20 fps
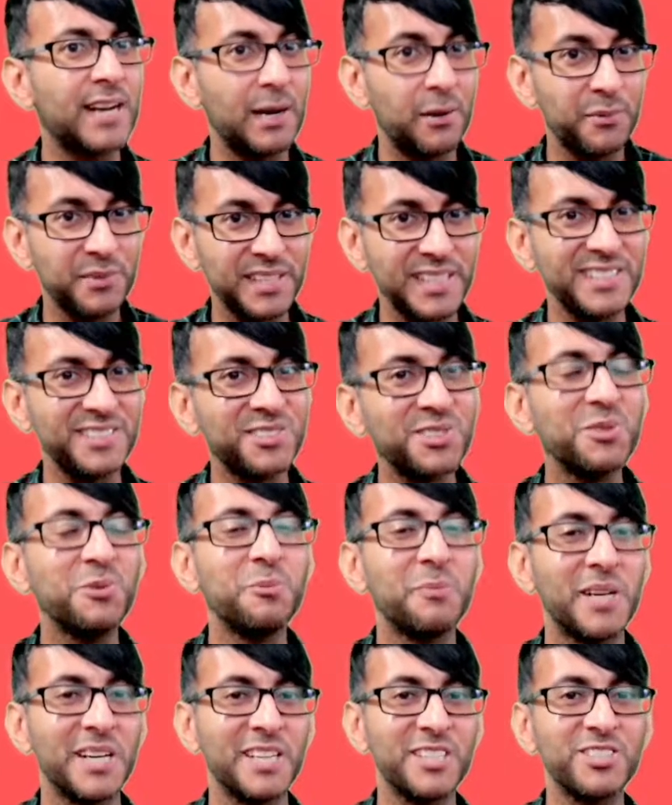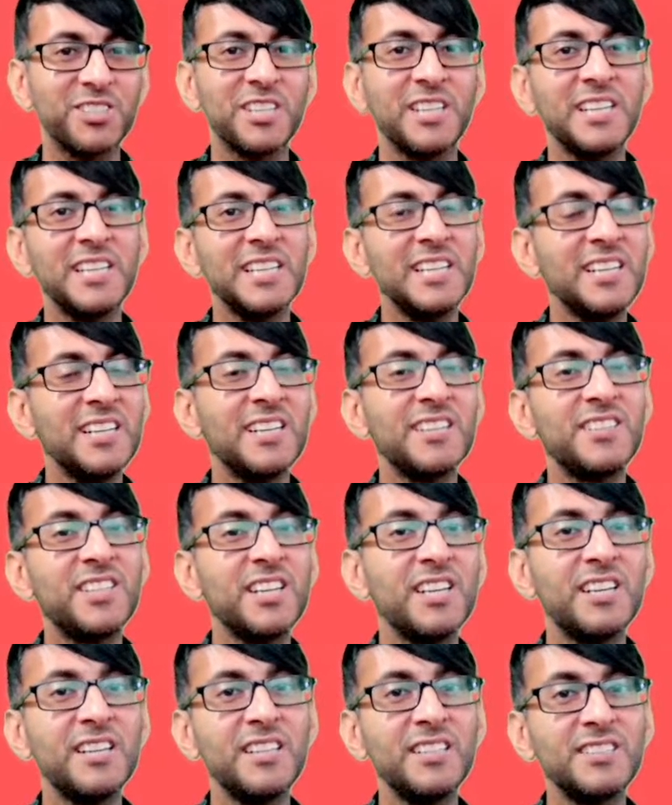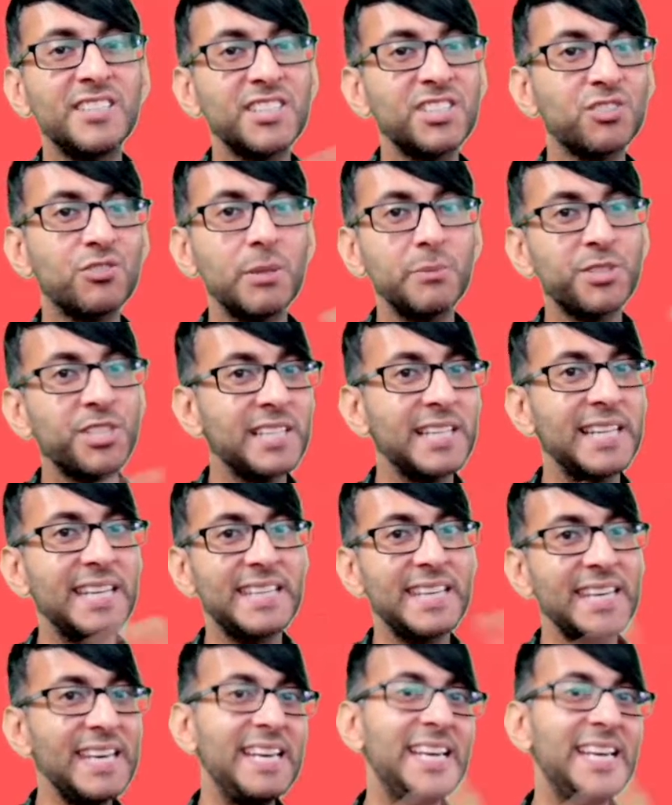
around with it too much. The description link